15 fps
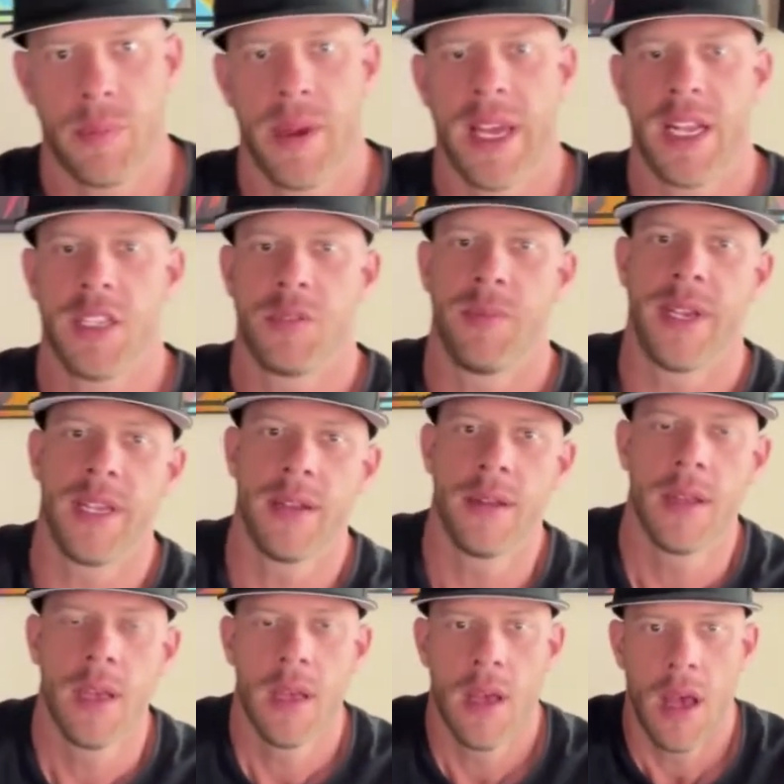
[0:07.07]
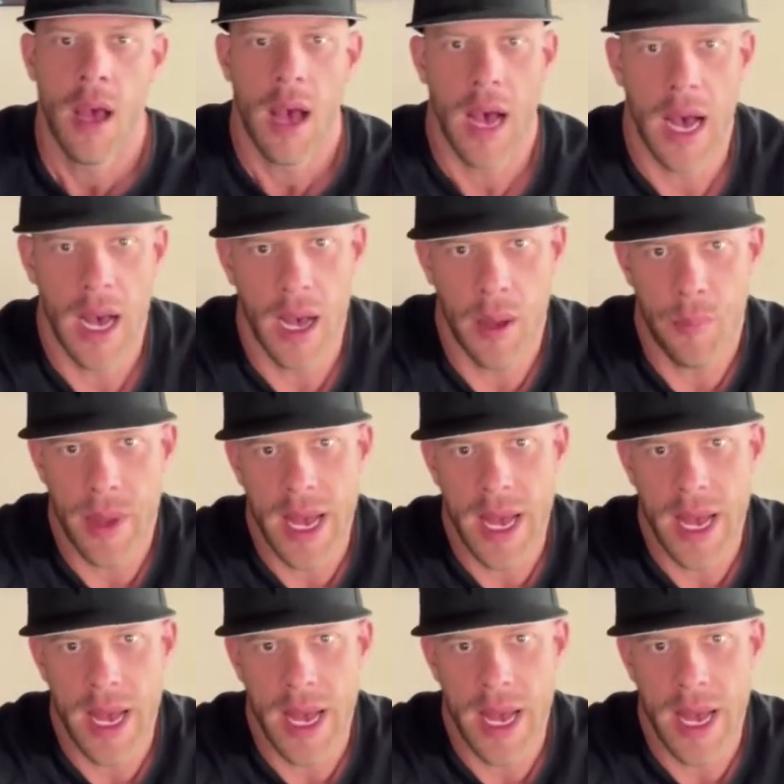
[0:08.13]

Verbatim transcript: Management, uh,